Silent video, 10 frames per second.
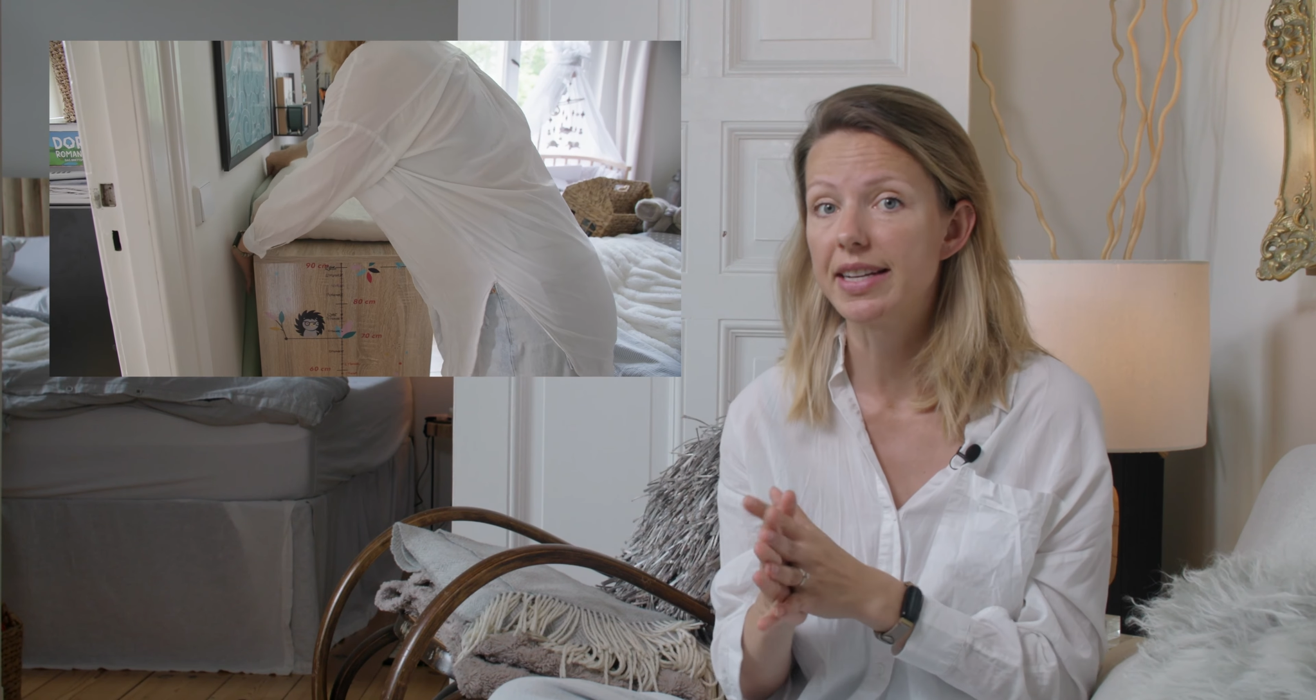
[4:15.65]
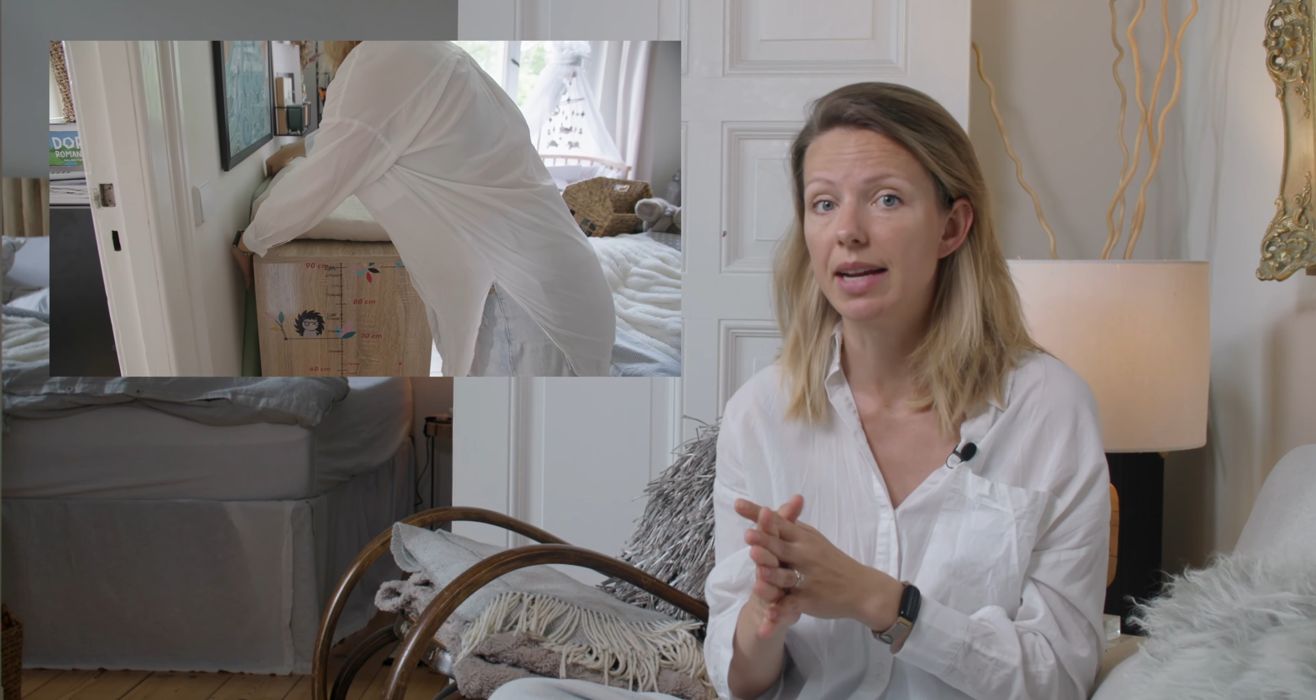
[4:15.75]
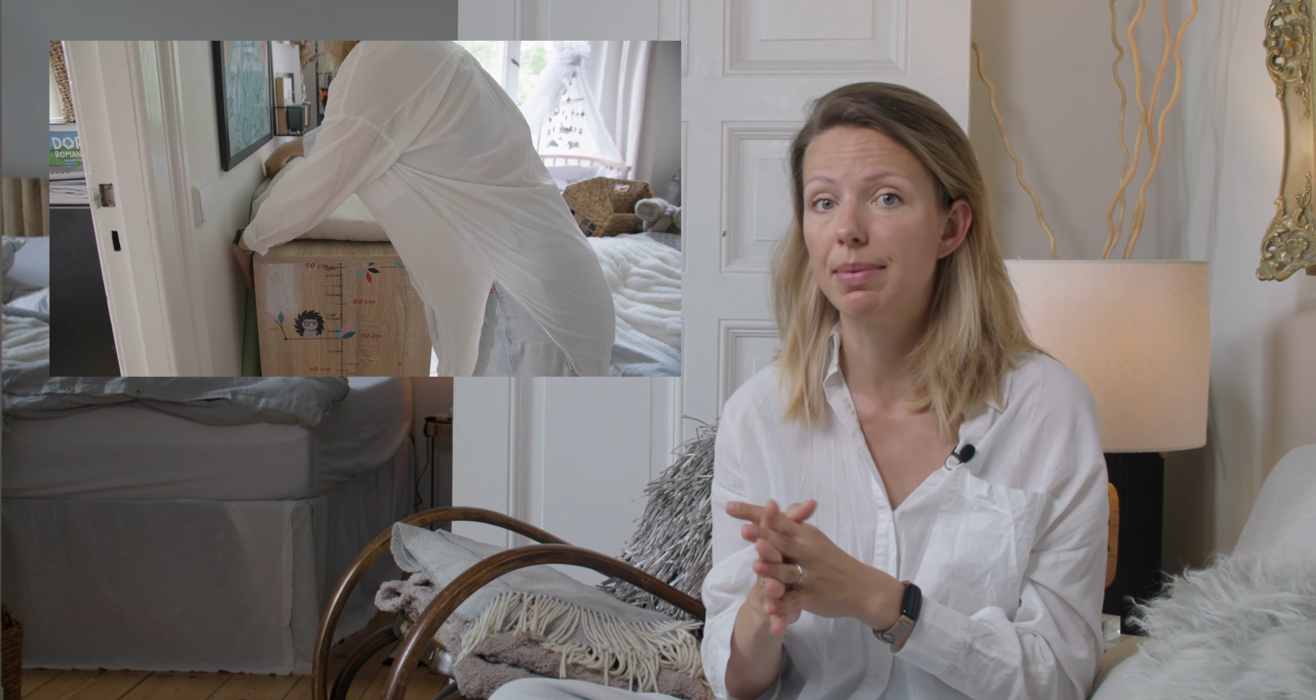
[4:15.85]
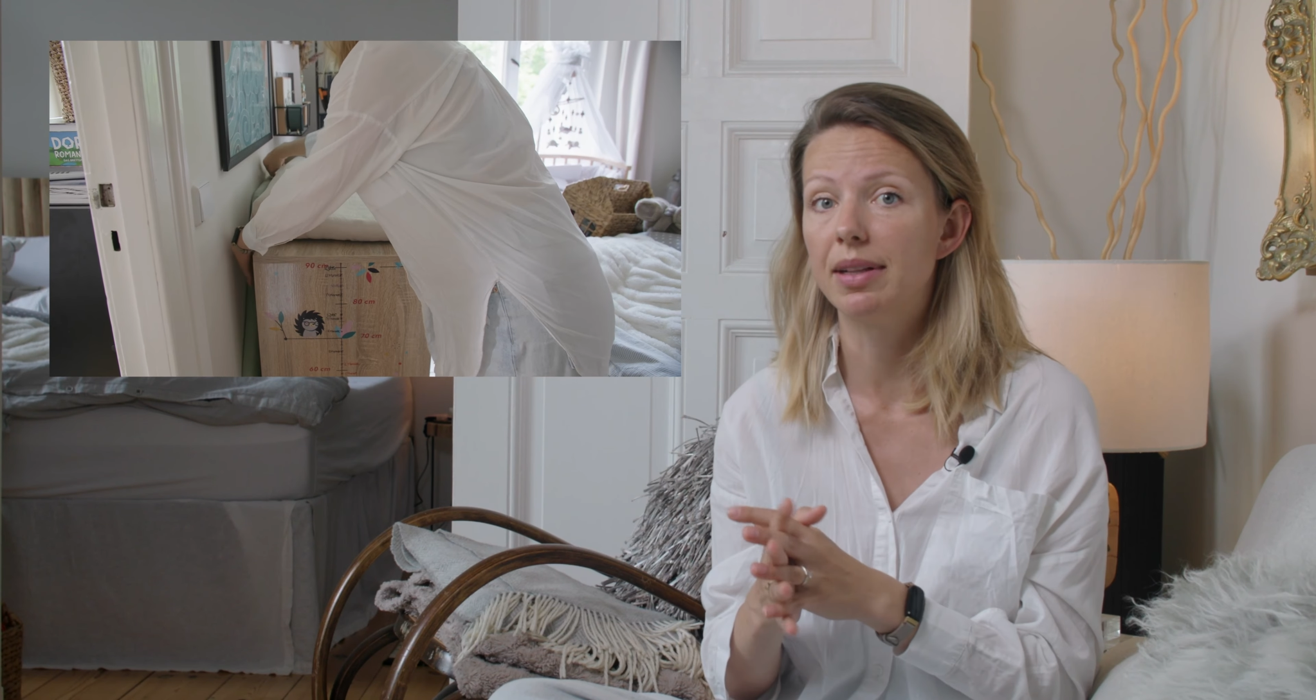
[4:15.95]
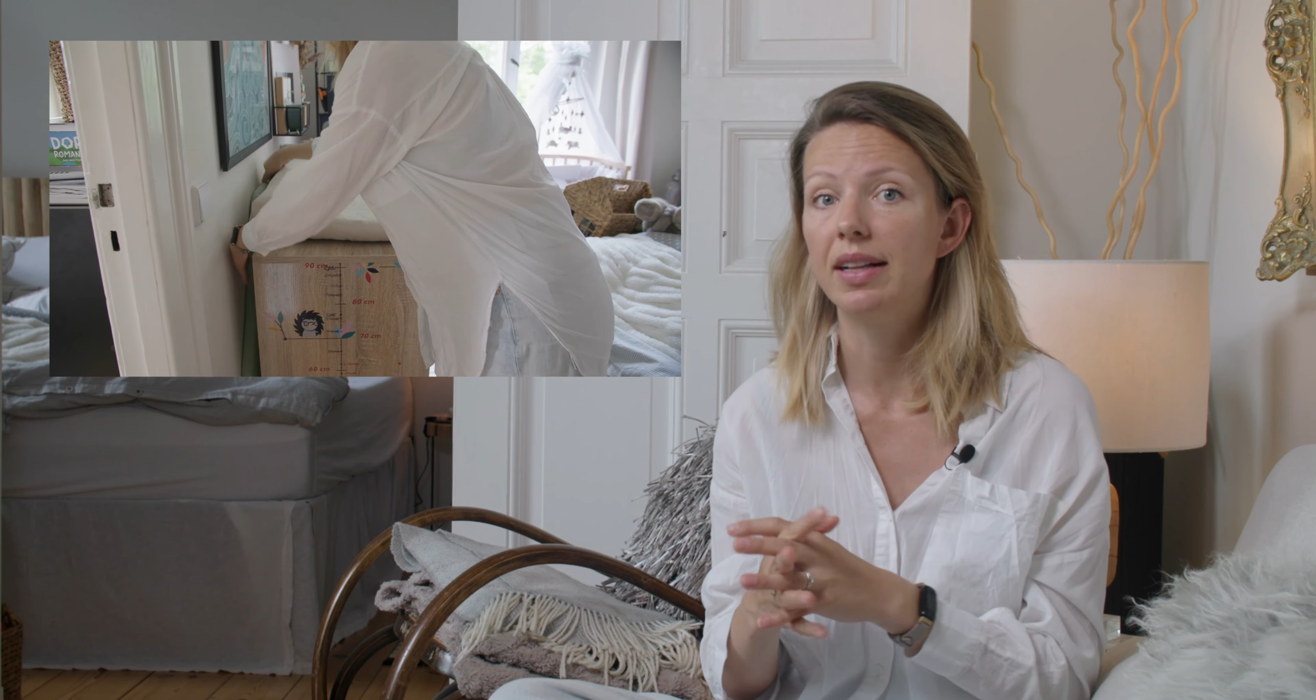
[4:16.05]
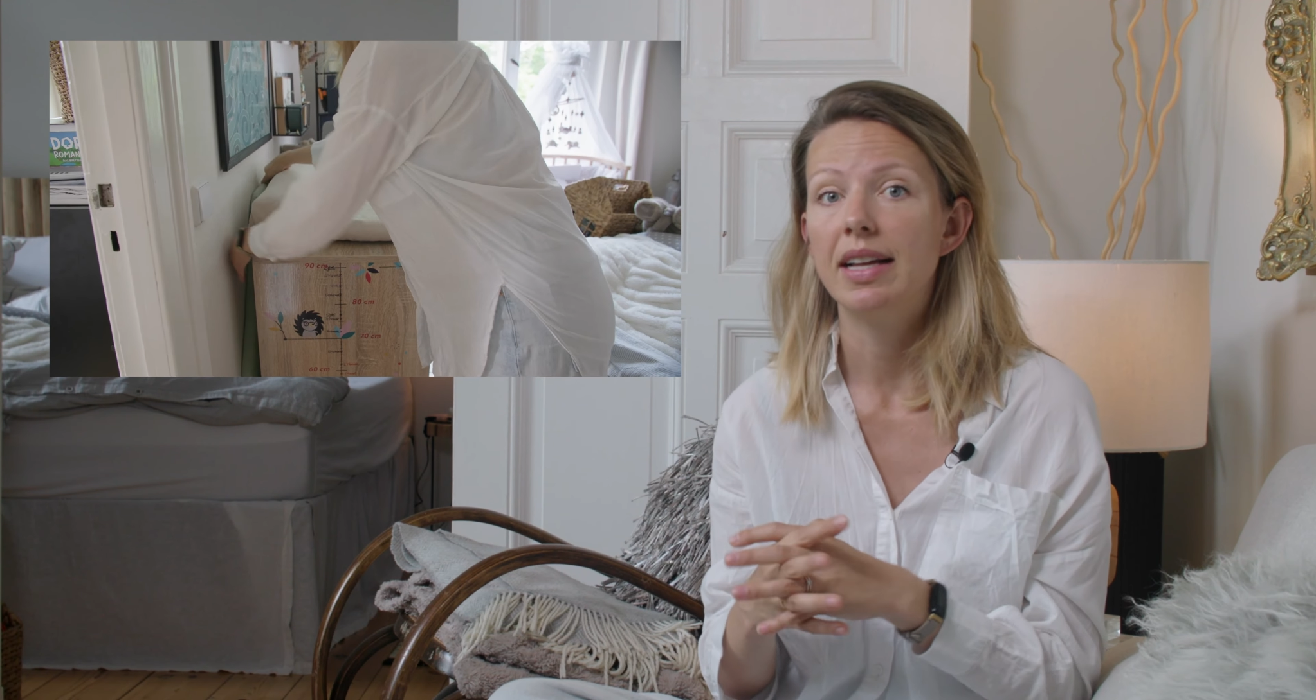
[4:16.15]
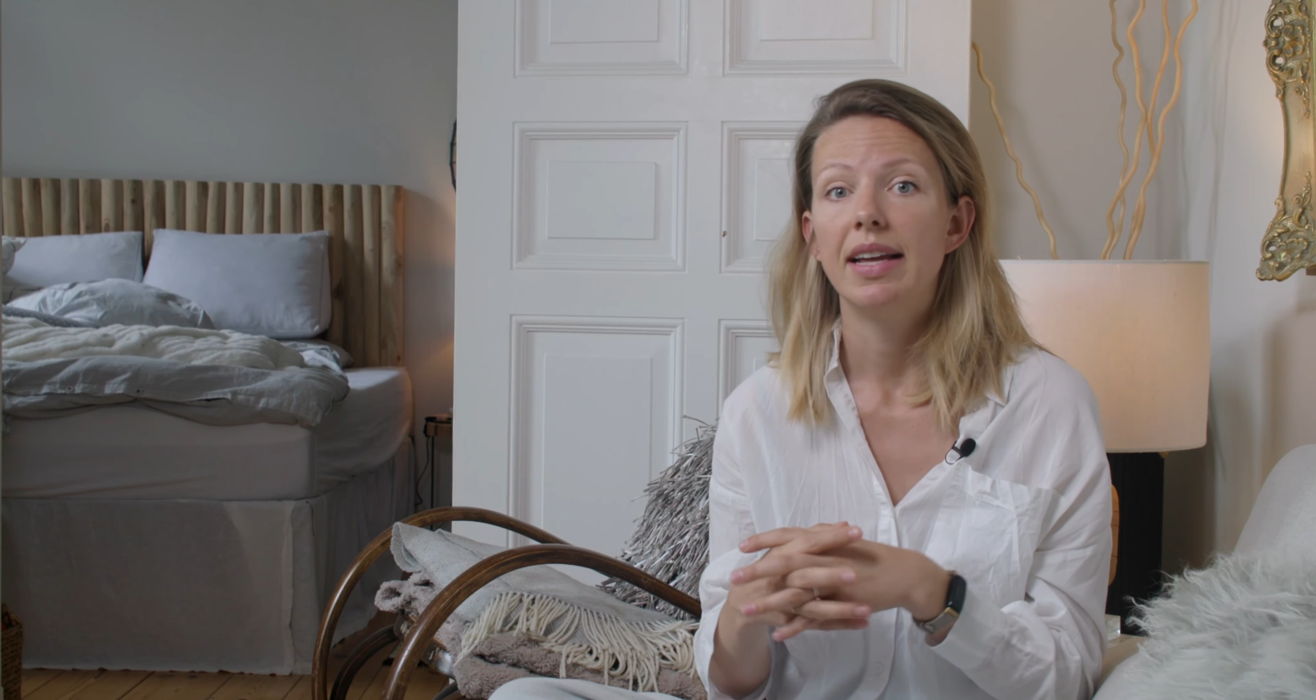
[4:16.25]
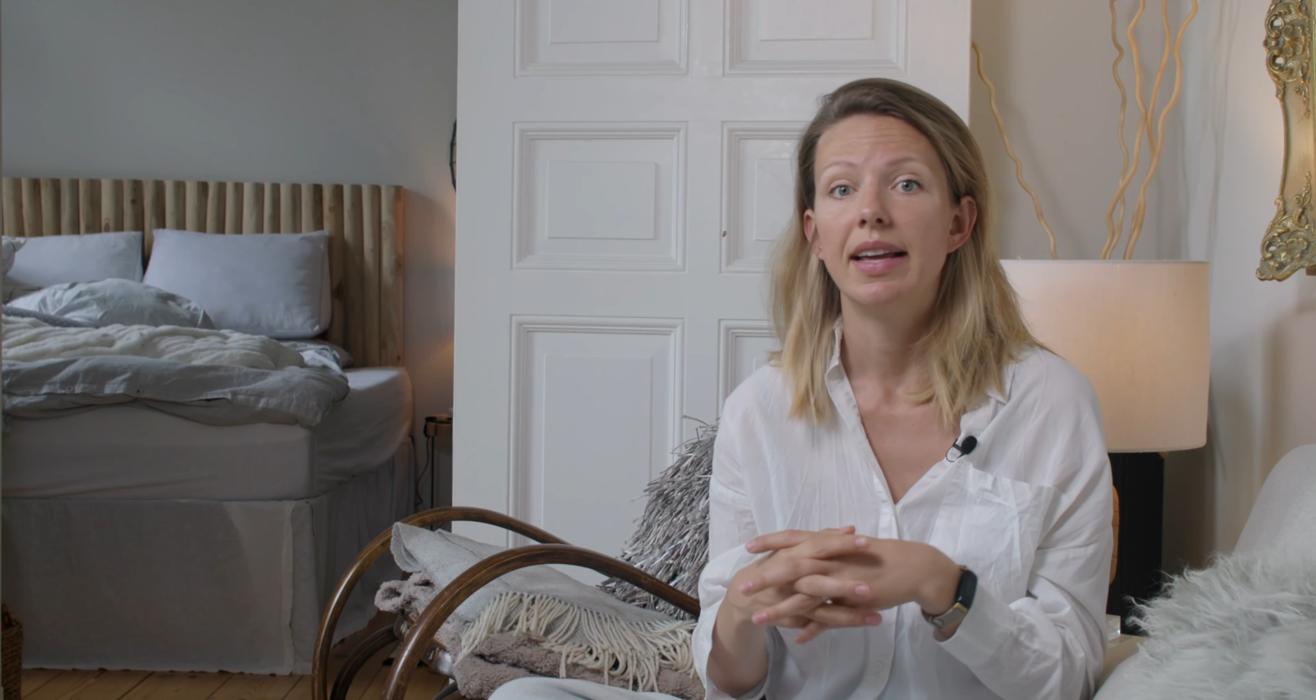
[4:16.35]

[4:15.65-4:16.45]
table,